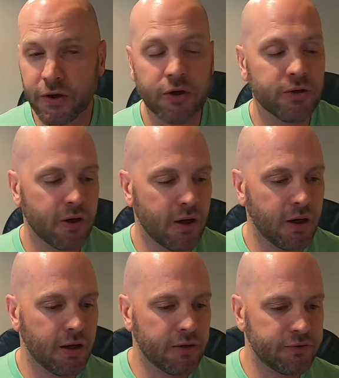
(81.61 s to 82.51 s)
here
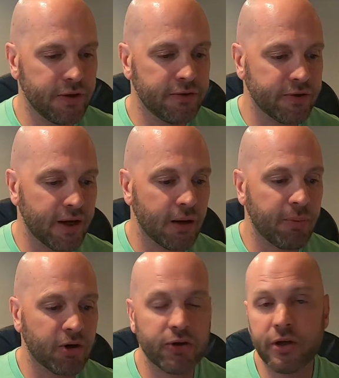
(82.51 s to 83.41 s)
uh, teaching a
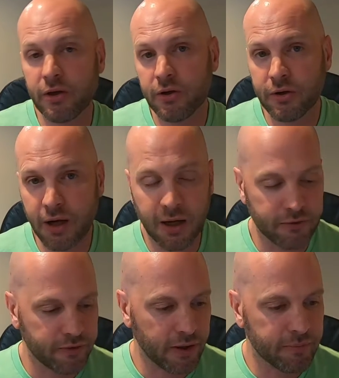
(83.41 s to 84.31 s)
particular
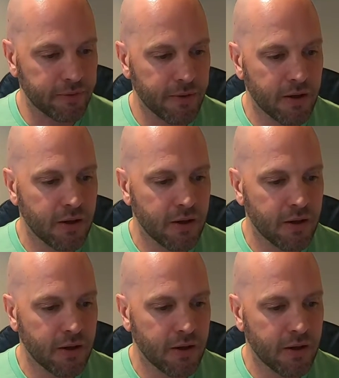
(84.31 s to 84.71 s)
concept.